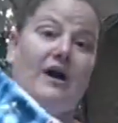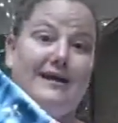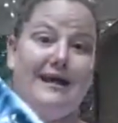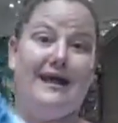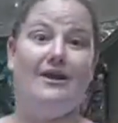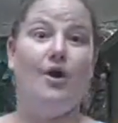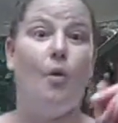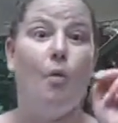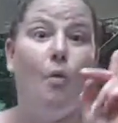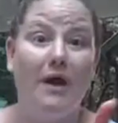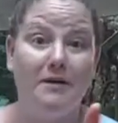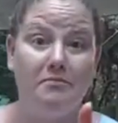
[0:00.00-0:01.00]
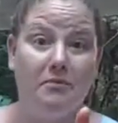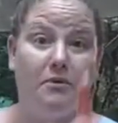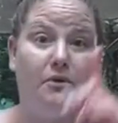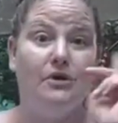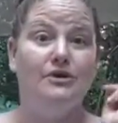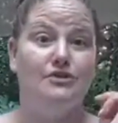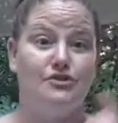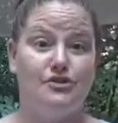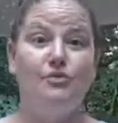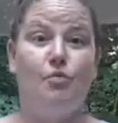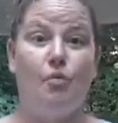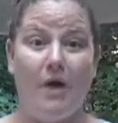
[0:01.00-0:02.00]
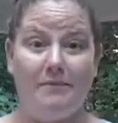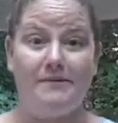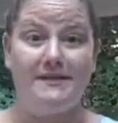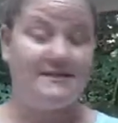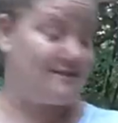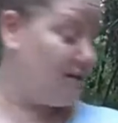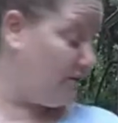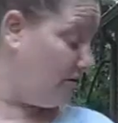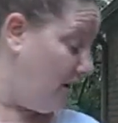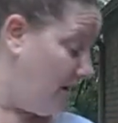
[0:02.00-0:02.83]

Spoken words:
again, wipeable, so you can wipe this sucker off